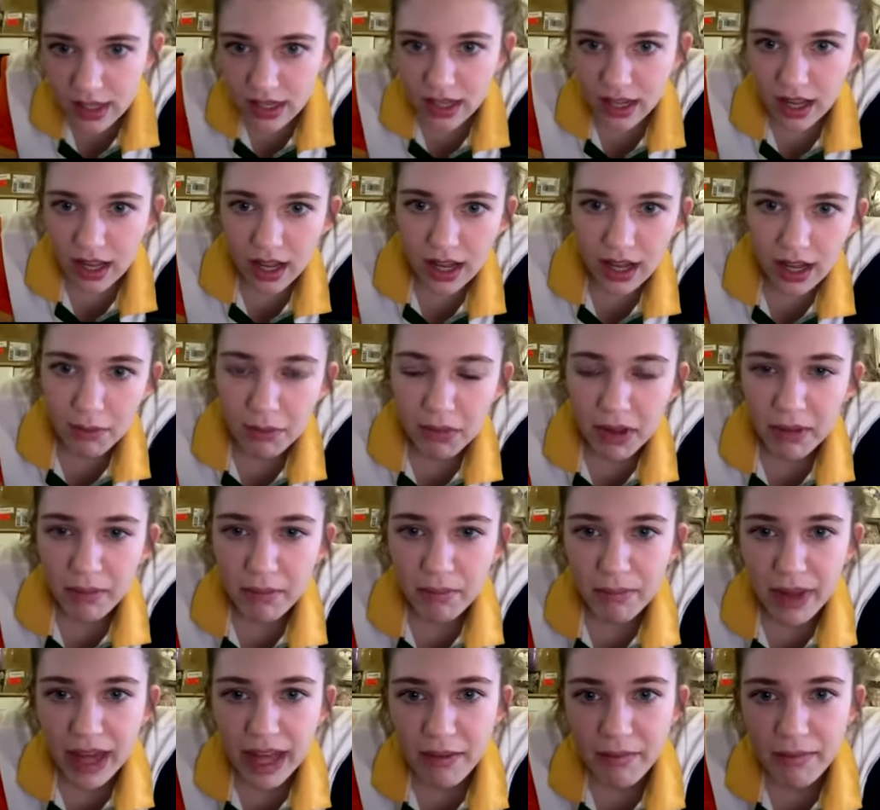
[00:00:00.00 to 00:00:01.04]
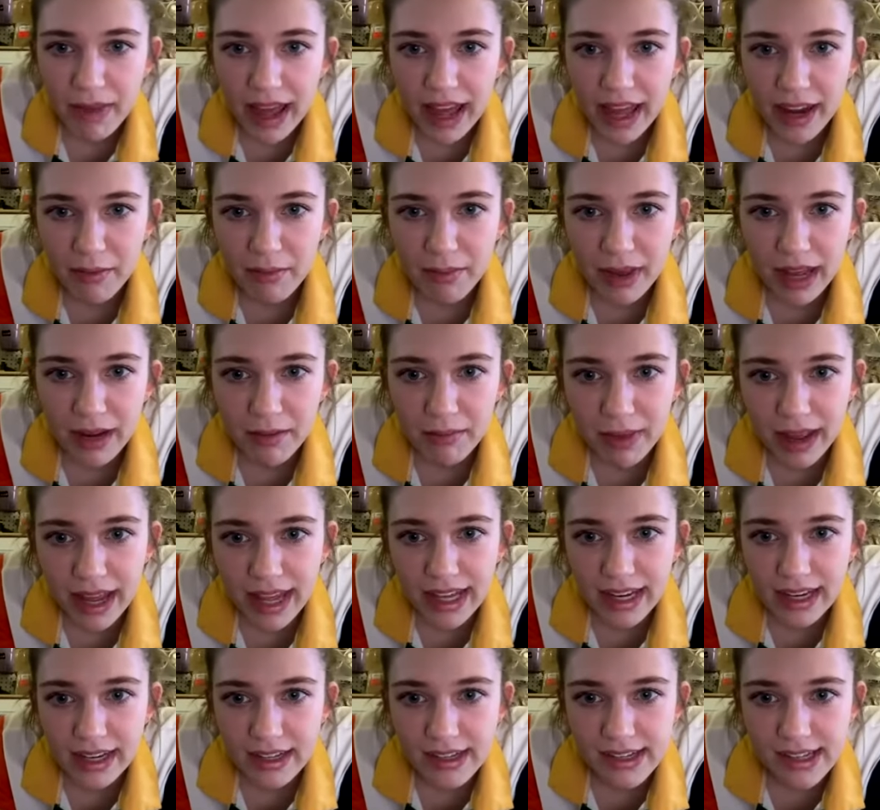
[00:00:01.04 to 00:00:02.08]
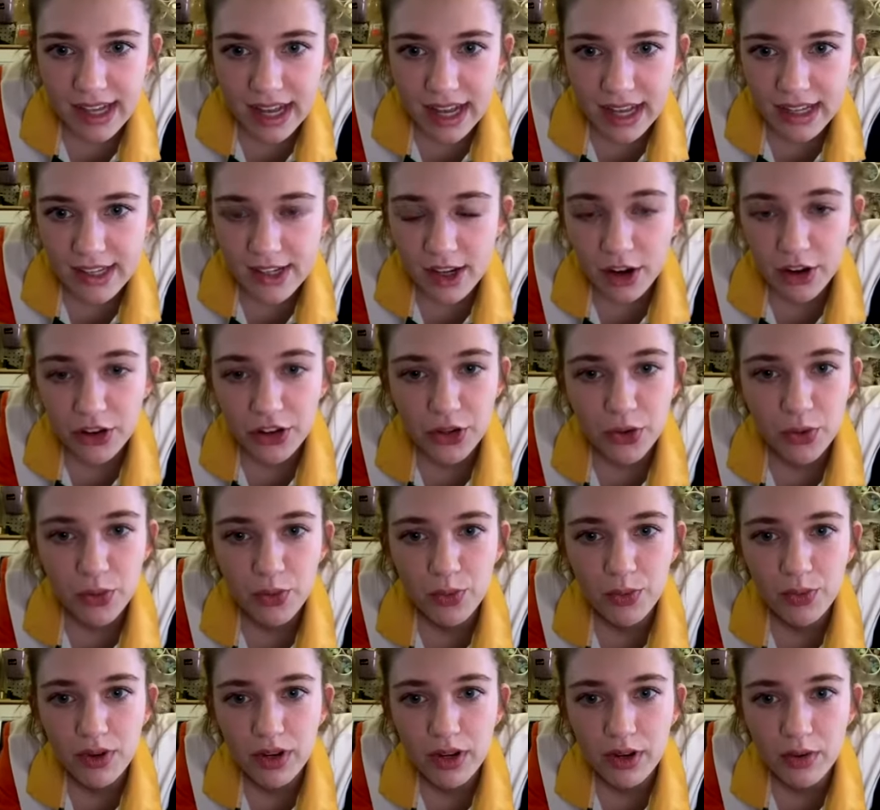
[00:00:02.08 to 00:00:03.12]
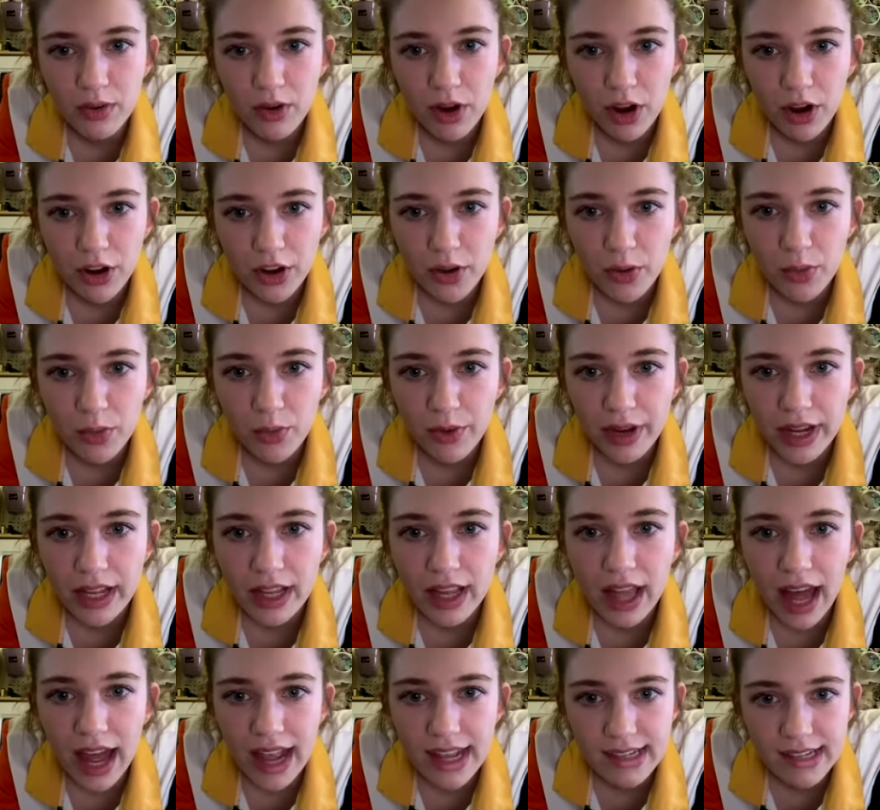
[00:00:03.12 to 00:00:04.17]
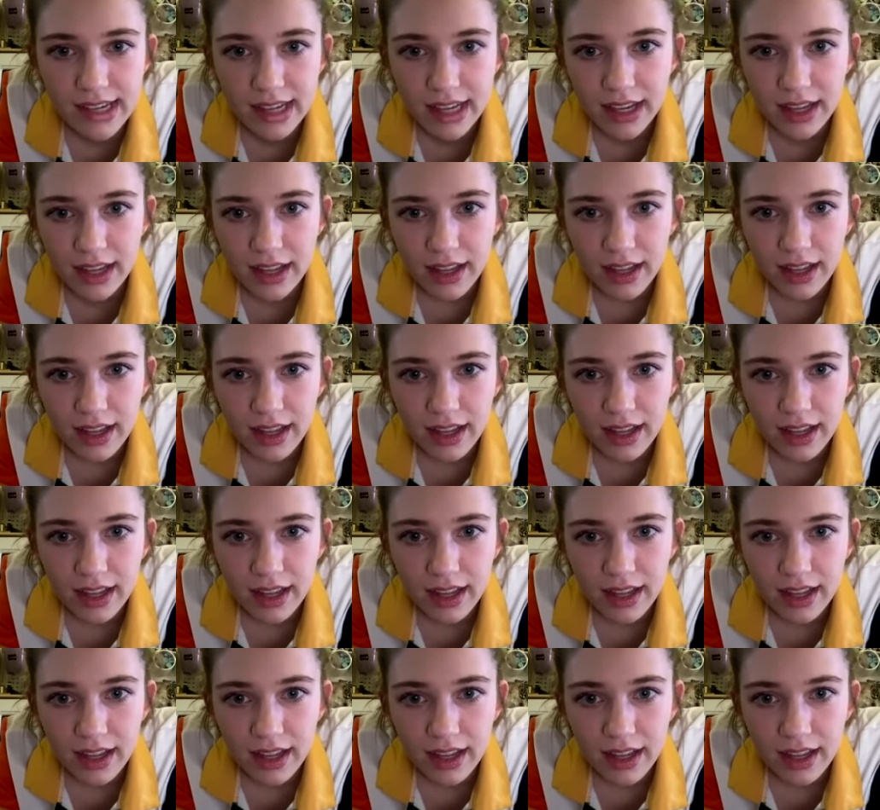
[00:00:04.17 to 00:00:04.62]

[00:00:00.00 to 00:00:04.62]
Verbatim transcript: Um, ben Ben Ben Ben says, "Are you re- are you realizing